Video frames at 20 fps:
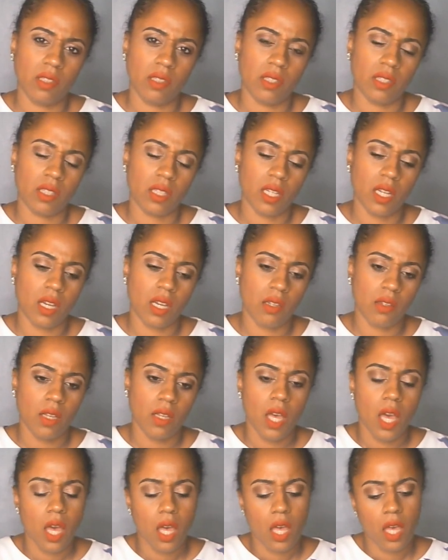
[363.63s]
You know,
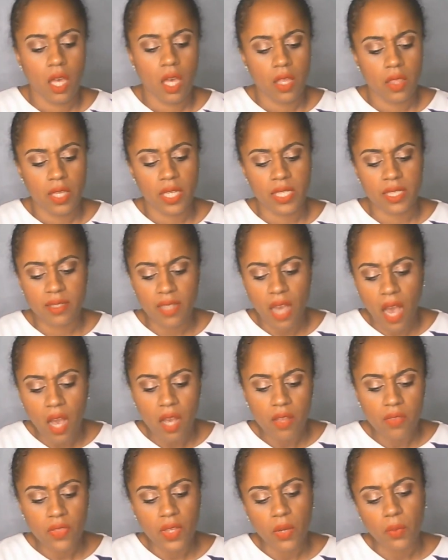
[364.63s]
they're
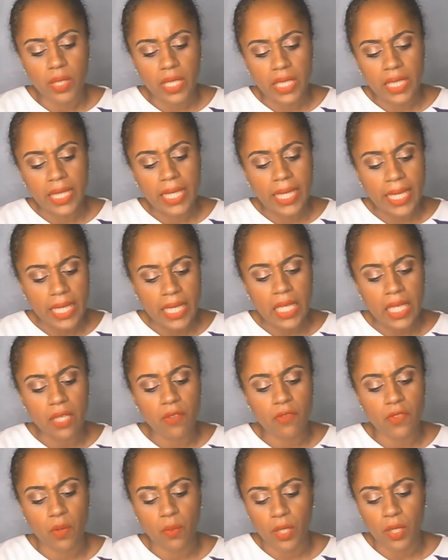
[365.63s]
done. They want to
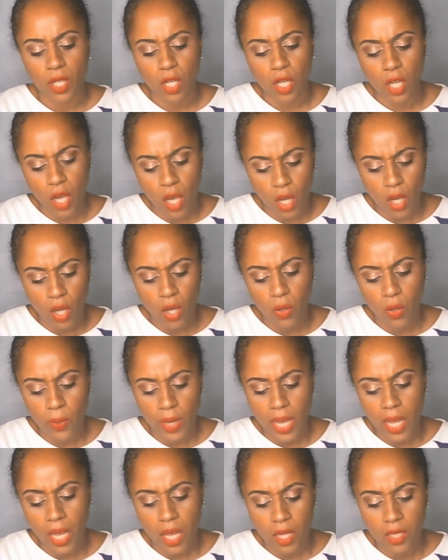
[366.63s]
leave. They want to go,
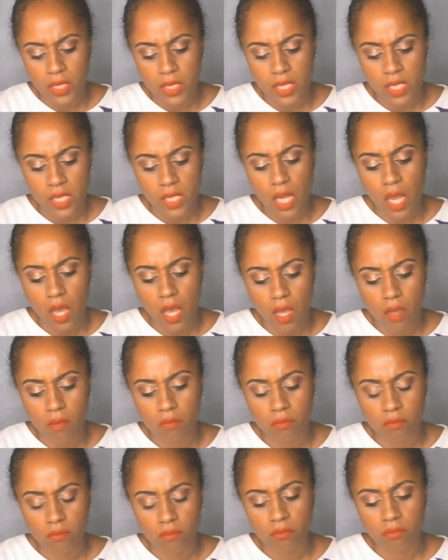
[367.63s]
and
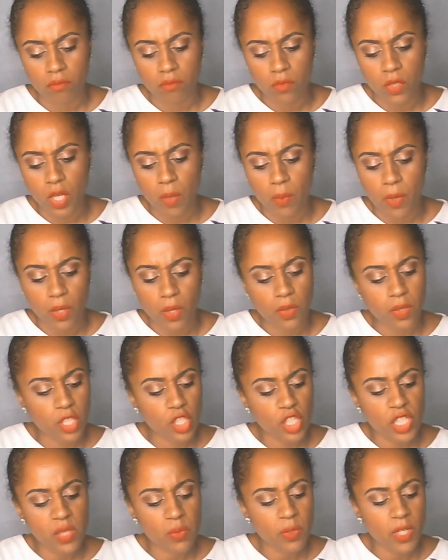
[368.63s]
you know, but they
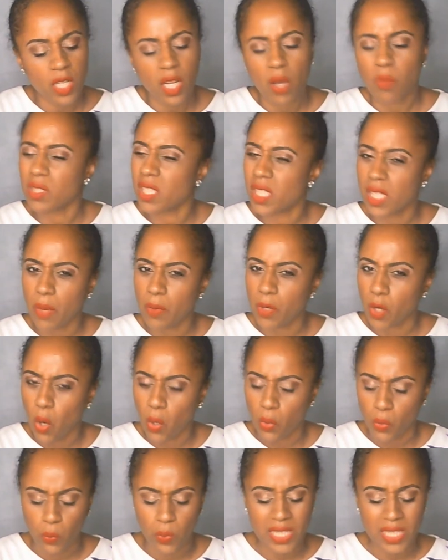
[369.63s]
just want to know what's going
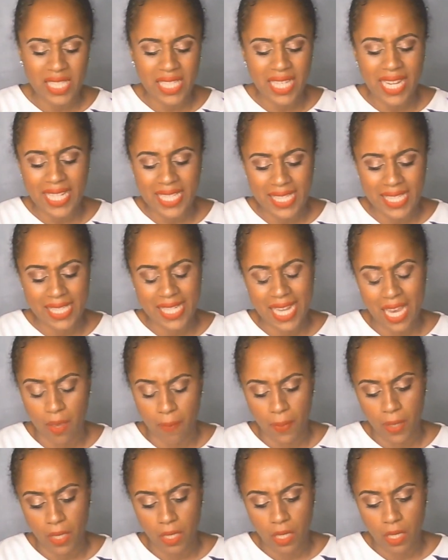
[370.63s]
on. What's the next step?
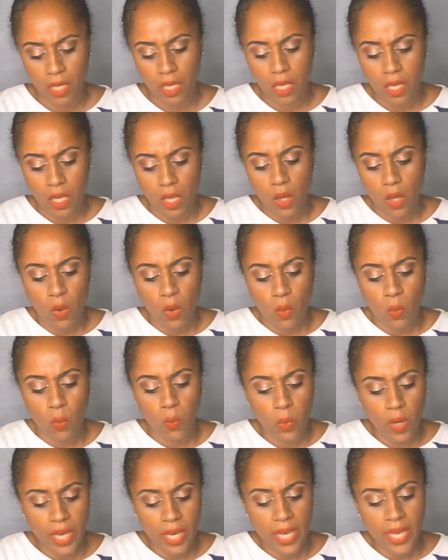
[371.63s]

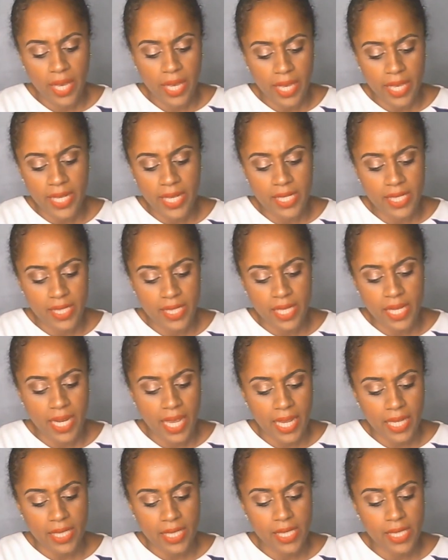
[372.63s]
Where is the
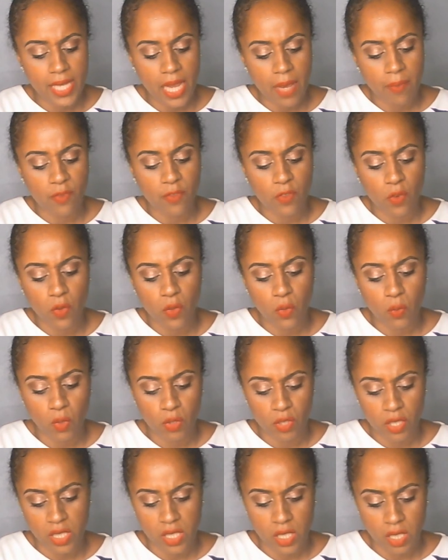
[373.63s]
next step for the
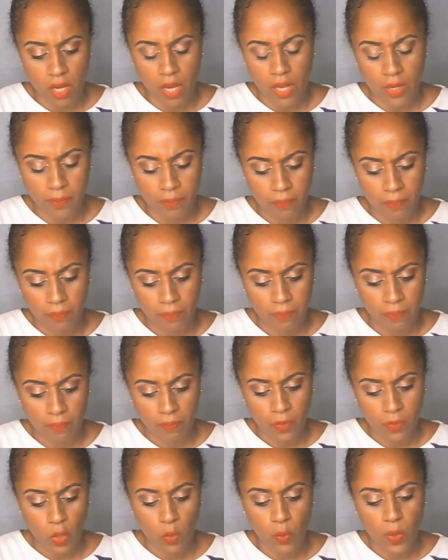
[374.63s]
water sign?
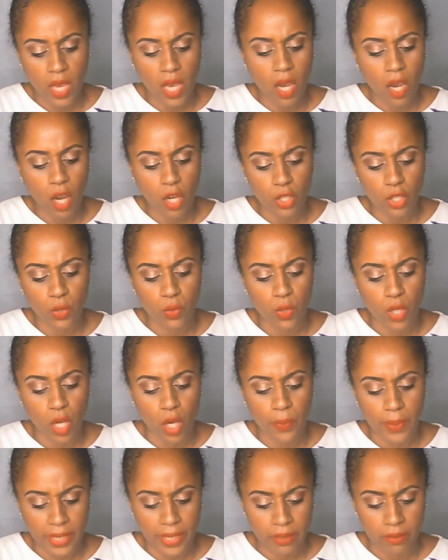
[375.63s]
Where are you
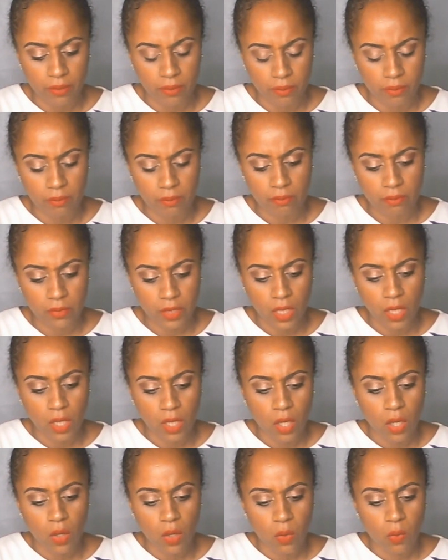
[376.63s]
going?
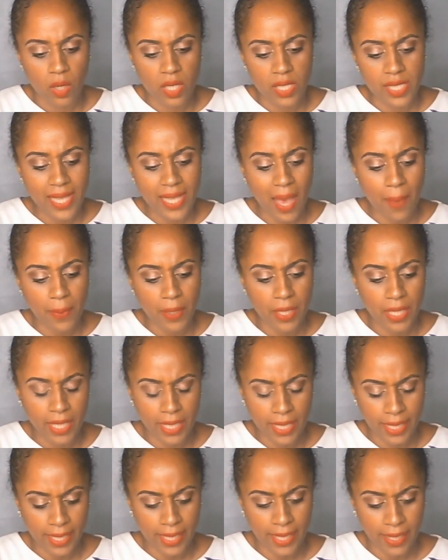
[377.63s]
What's happening
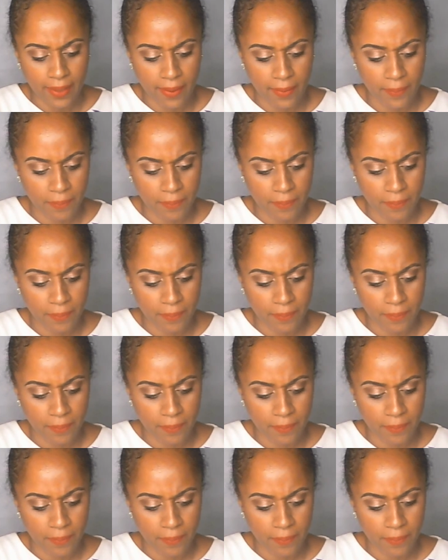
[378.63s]
here?